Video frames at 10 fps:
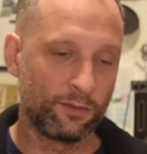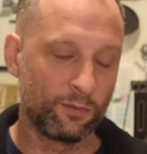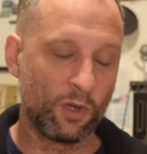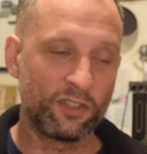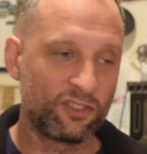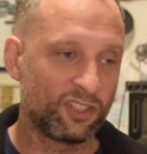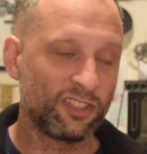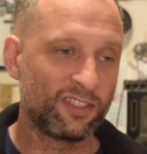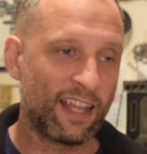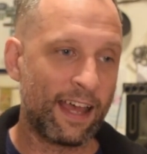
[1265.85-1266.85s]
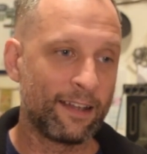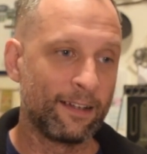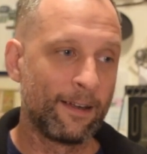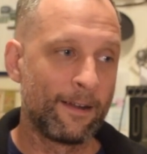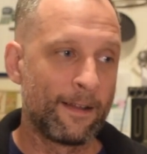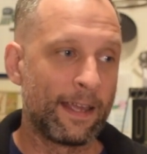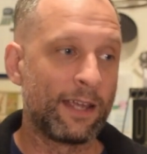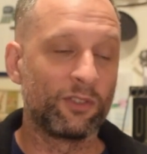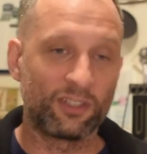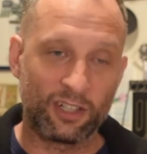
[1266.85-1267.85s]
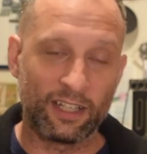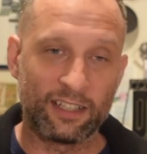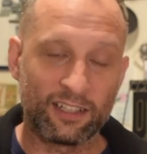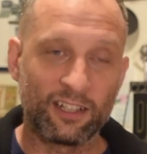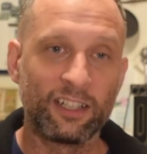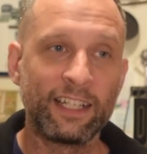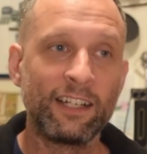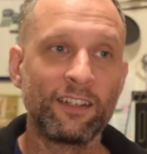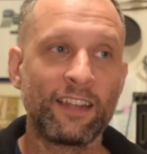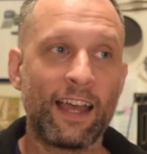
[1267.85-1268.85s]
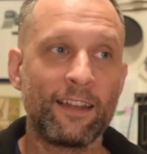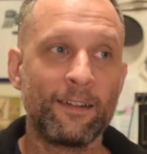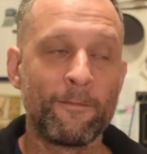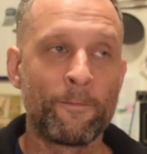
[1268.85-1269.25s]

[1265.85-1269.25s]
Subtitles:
was just that it's clear that